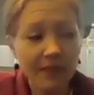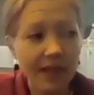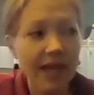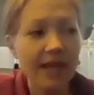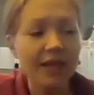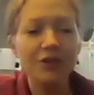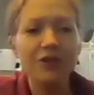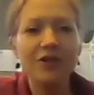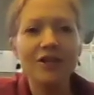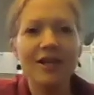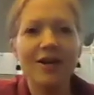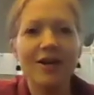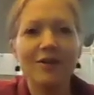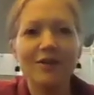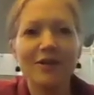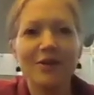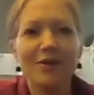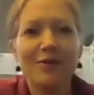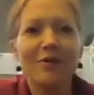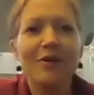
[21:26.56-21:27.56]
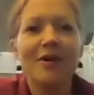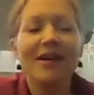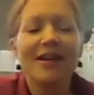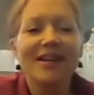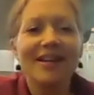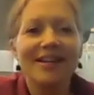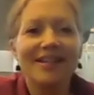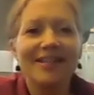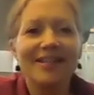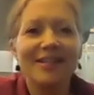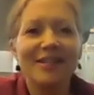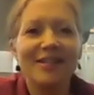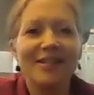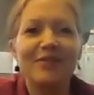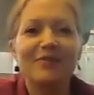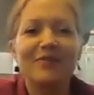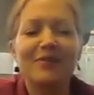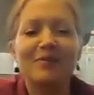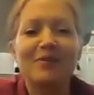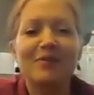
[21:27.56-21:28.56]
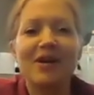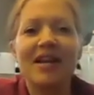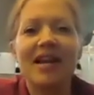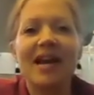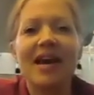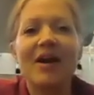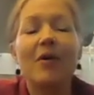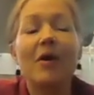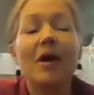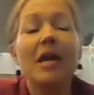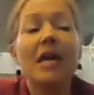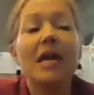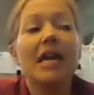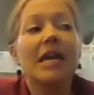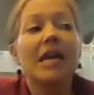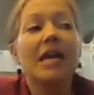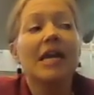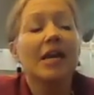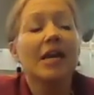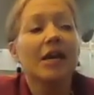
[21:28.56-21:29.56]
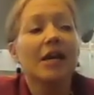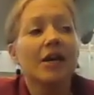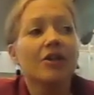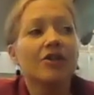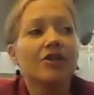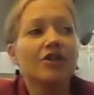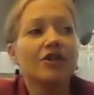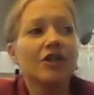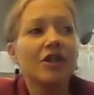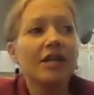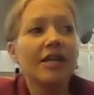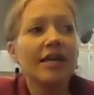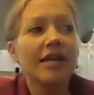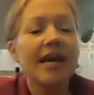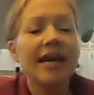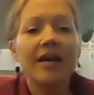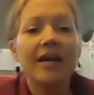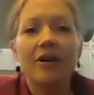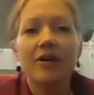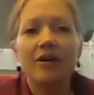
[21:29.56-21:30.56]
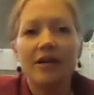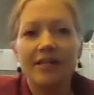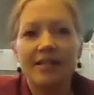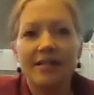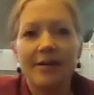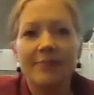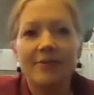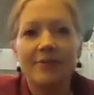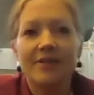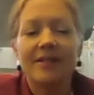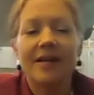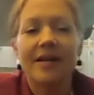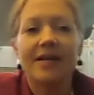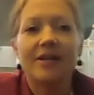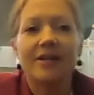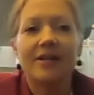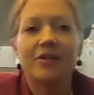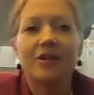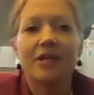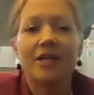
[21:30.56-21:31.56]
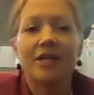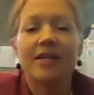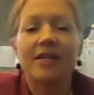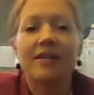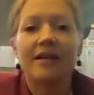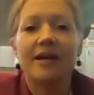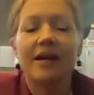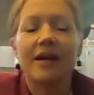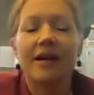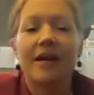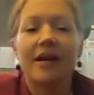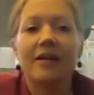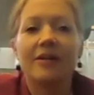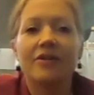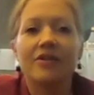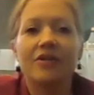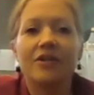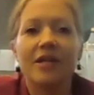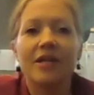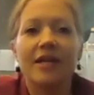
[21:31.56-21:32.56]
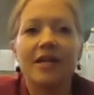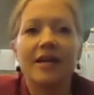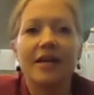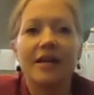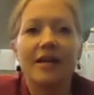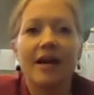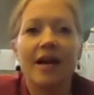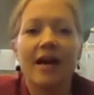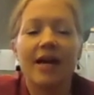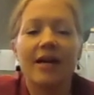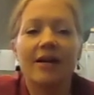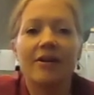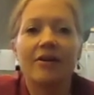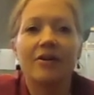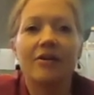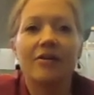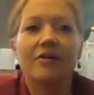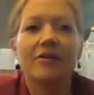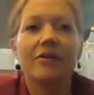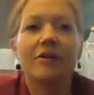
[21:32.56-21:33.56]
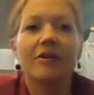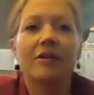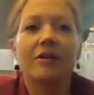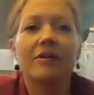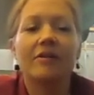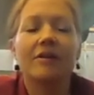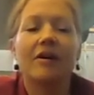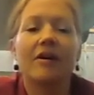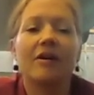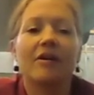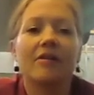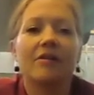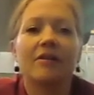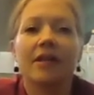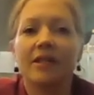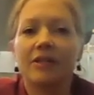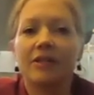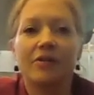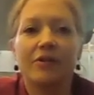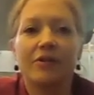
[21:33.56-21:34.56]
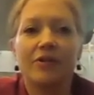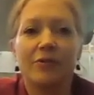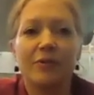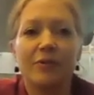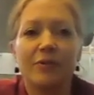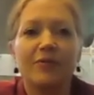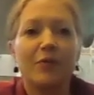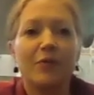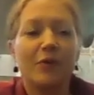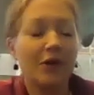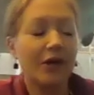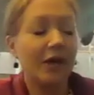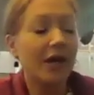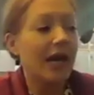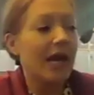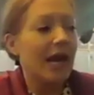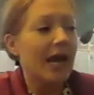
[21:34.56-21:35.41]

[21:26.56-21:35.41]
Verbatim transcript: and she also teaches for Breakout, she had already stepped aside because she had her daughter like 2 years before.